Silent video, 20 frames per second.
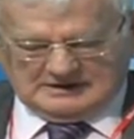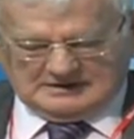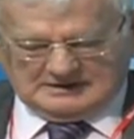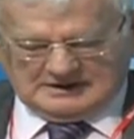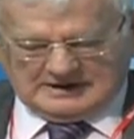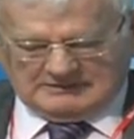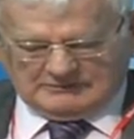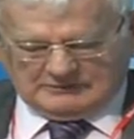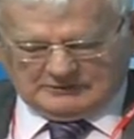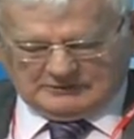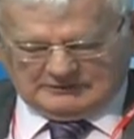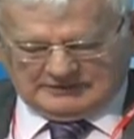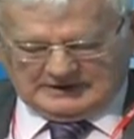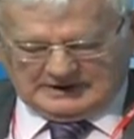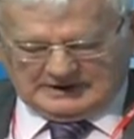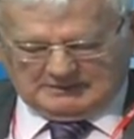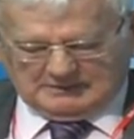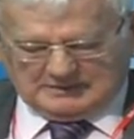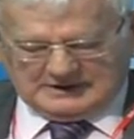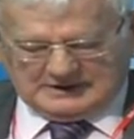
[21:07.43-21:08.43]
naval
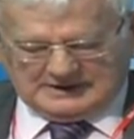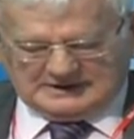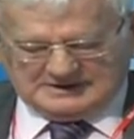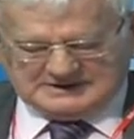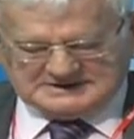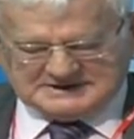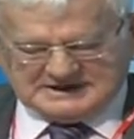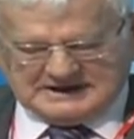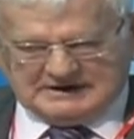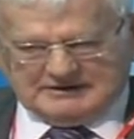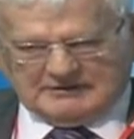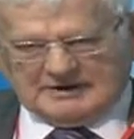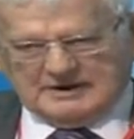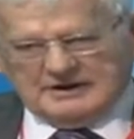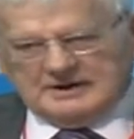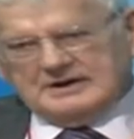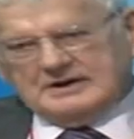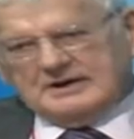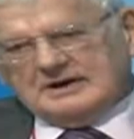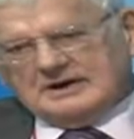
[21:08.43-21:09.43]
development in this area
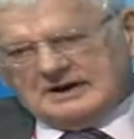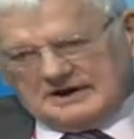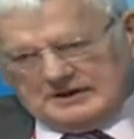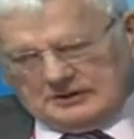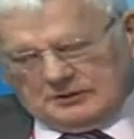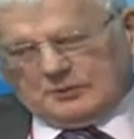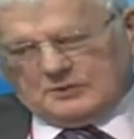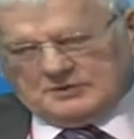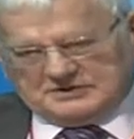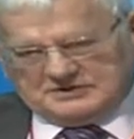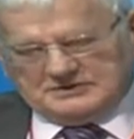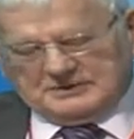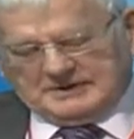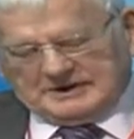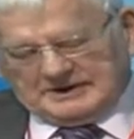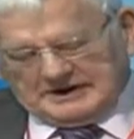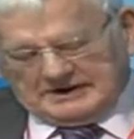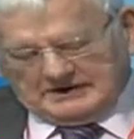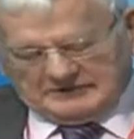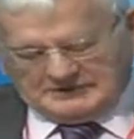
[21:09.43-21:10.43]
in order to
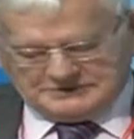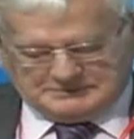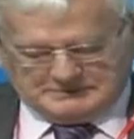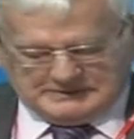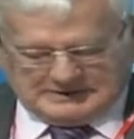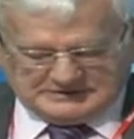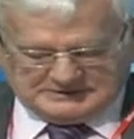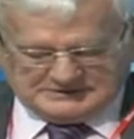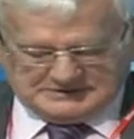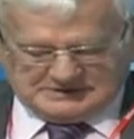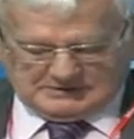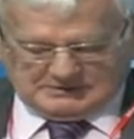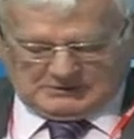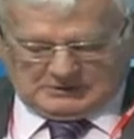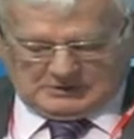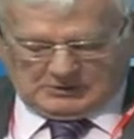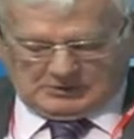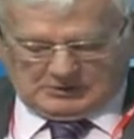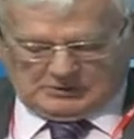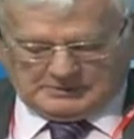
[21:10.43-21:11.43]
encourage maritime
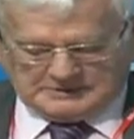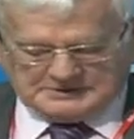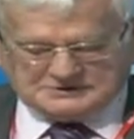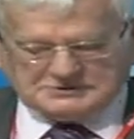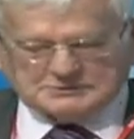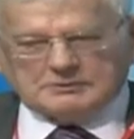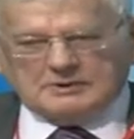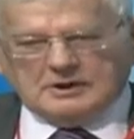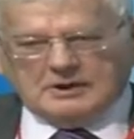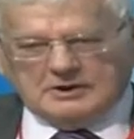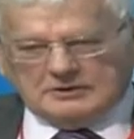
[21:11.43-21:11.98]
cooperation.